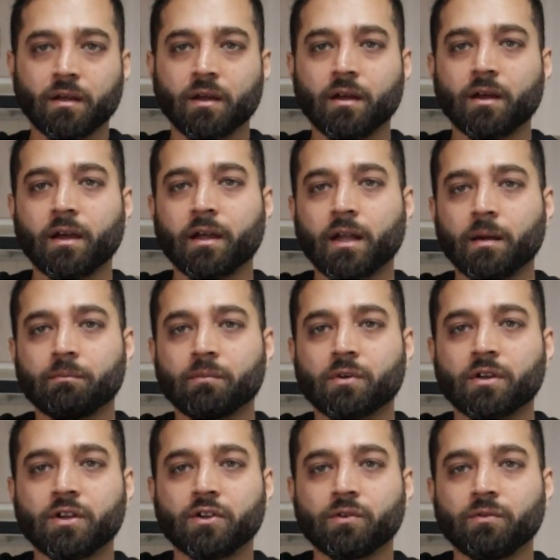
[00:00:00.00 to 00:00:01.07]
and I'm
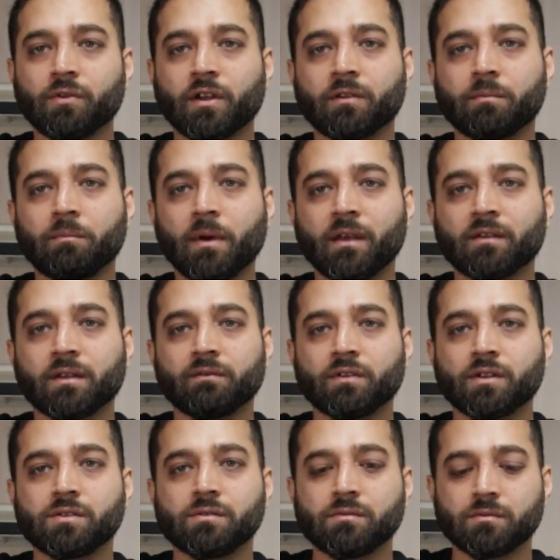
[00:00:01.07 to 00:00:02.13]
gonna do as best of a